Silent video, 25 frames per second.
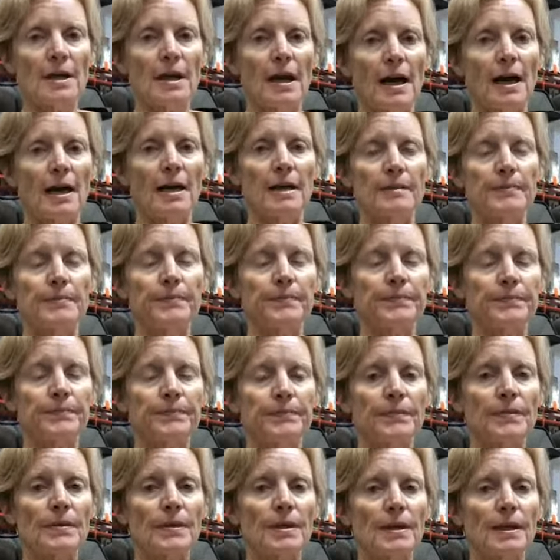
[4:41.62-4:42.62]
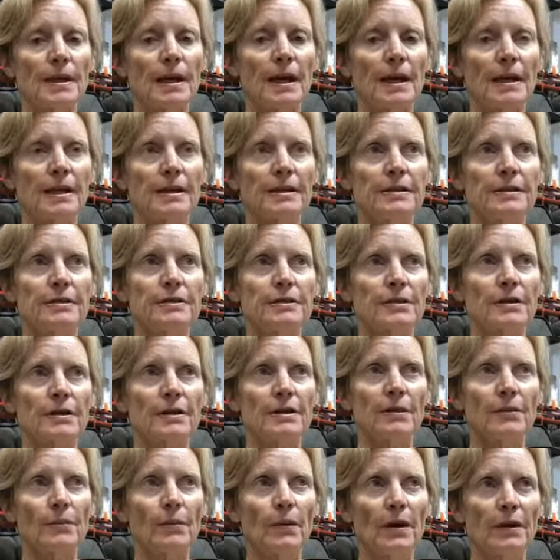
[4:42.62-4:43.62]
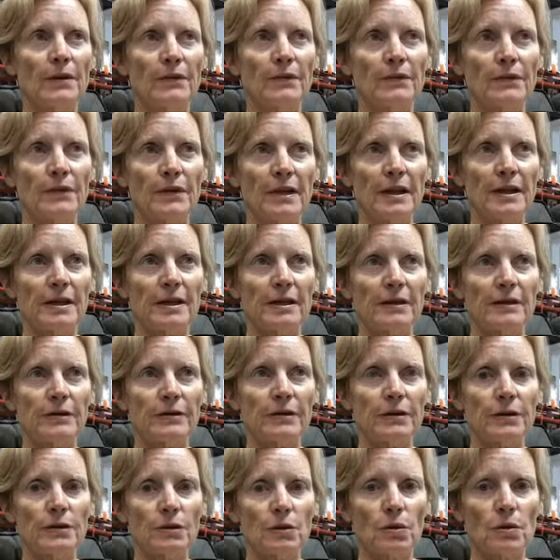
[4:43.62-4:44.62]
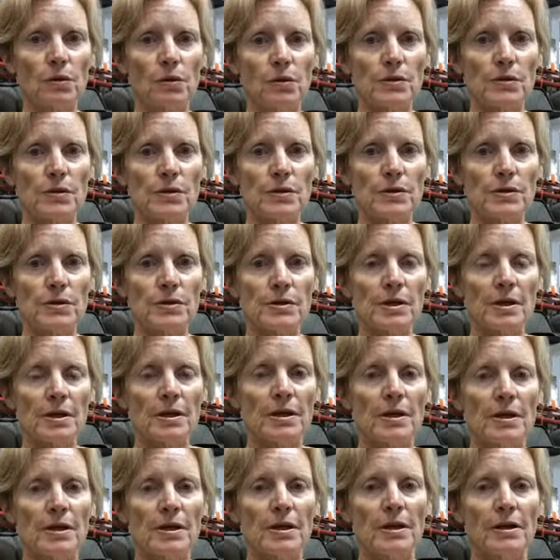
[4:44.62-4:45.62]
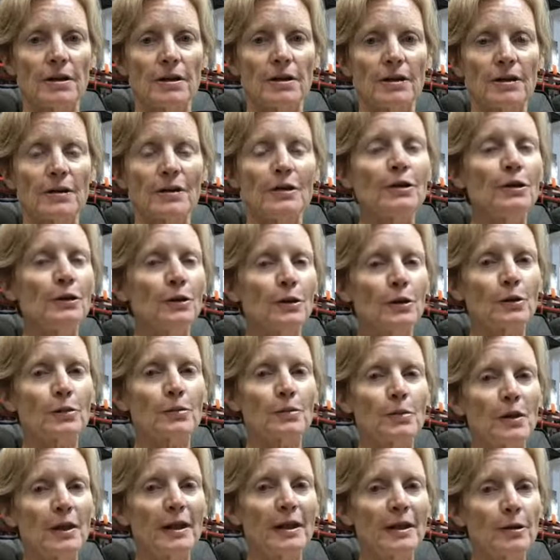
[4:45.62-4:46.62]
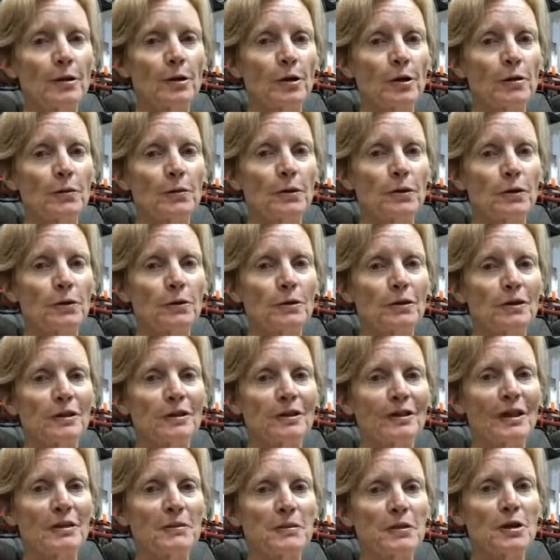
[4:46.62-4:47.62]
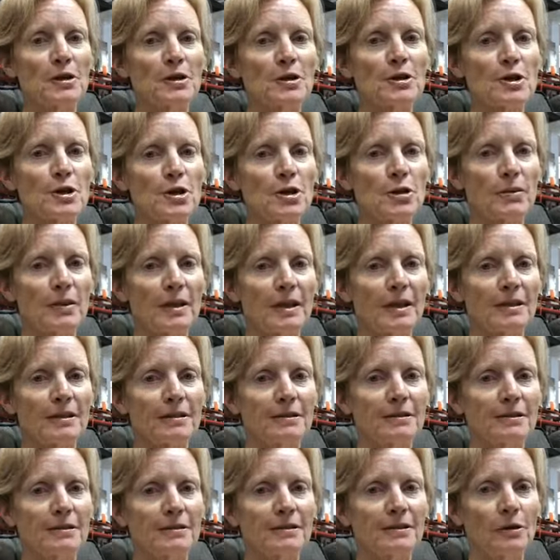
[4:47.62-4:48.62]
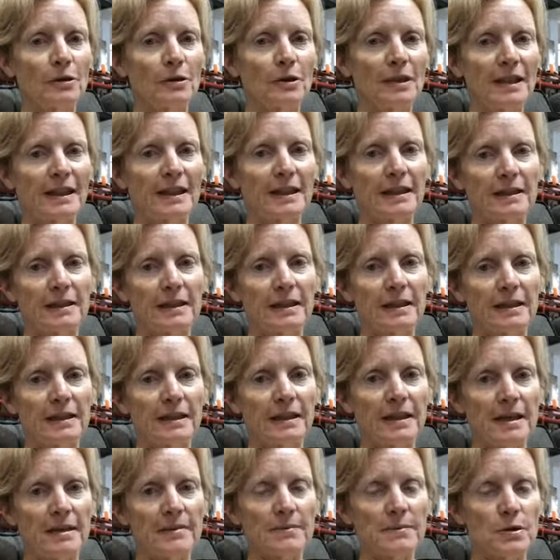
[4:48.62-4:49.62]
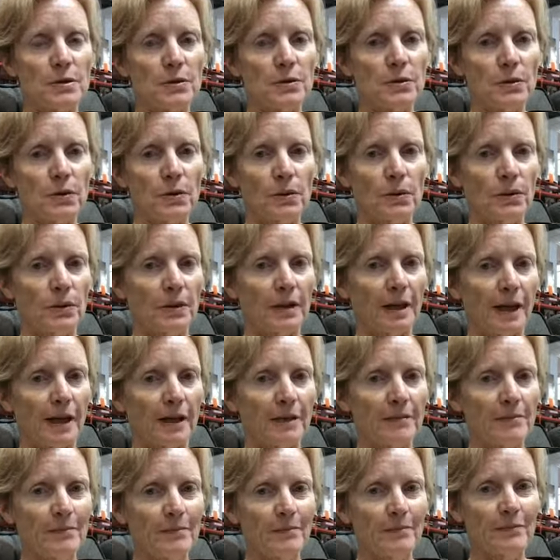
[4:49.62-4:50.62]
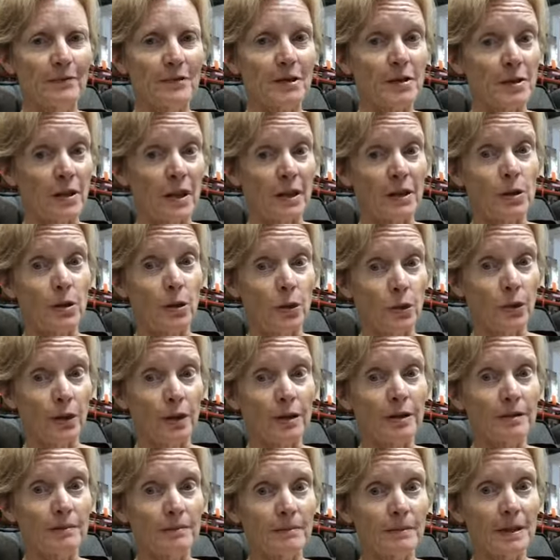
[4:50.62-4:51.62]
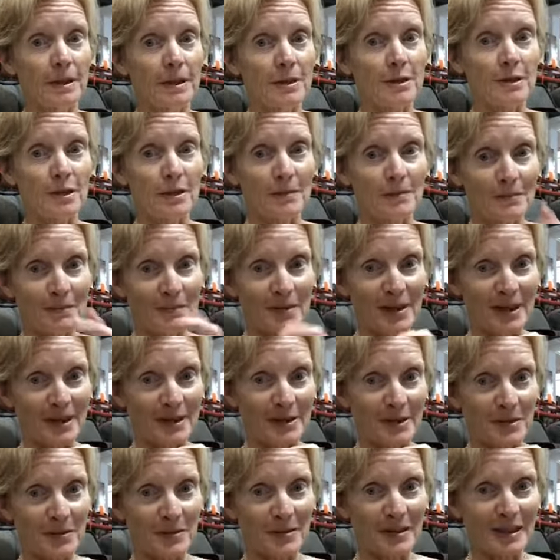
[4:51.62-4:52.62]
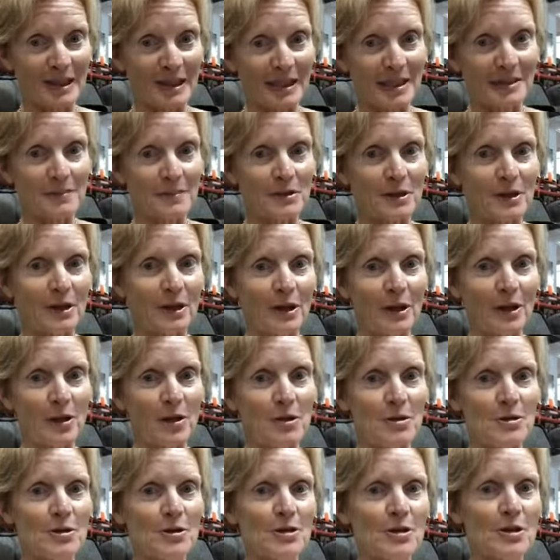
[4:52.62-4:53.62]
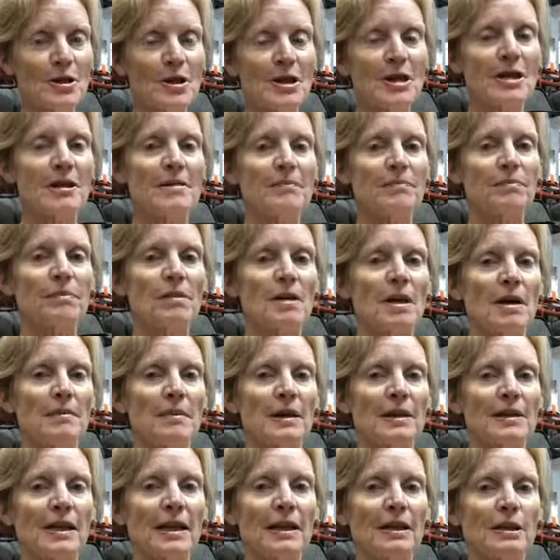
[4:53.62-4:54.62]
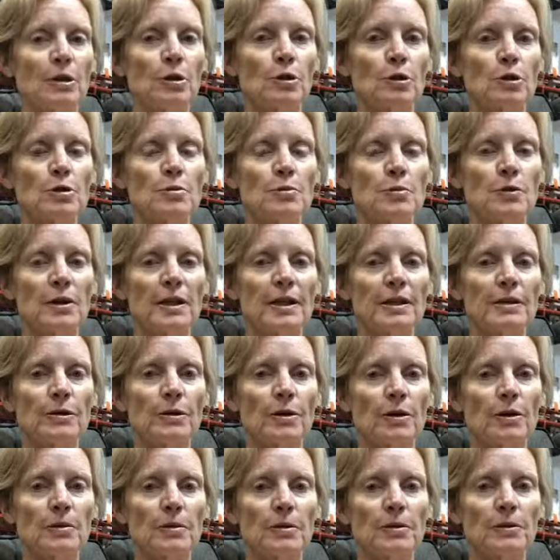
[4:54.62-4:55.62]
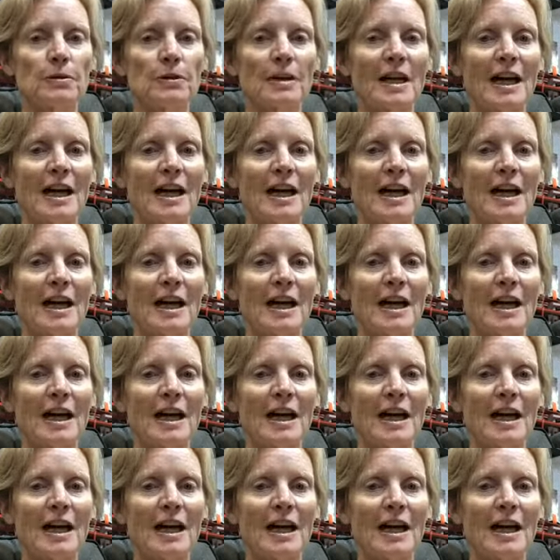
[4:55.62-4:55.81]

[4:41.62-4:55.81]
And we found that the horses looked pretty normal. They weren't chewing or licking their lips or yawning, because they couldn't, because their mouths were clamped closed. But they looked pretty normal.